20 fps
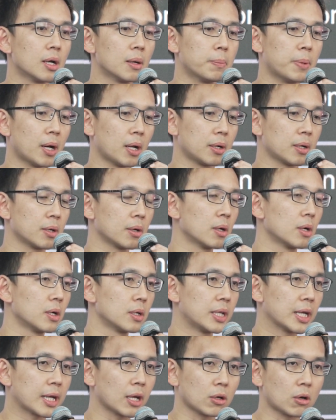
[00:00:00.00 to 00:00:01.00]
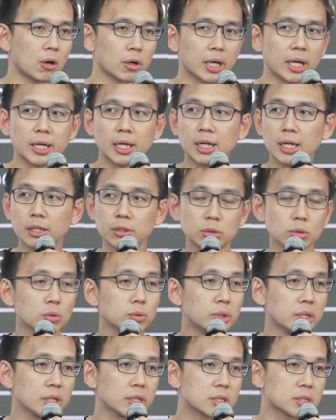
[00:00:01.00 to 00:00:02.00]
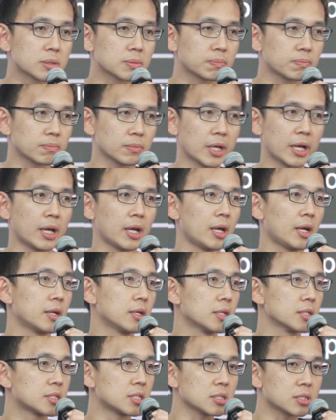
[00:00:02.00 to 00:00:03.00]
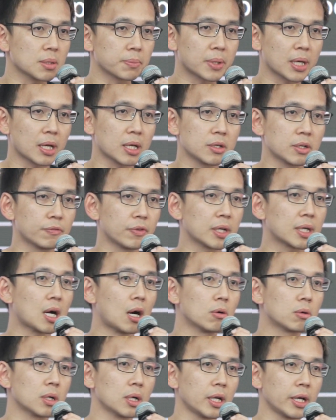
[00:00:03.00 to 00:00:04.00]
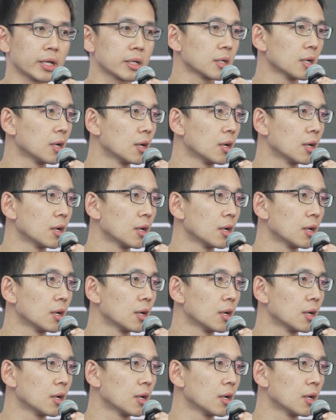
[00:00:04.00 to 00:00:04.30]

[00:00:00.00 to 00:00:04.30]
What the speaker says: But they can organically do this, and the system can even calculate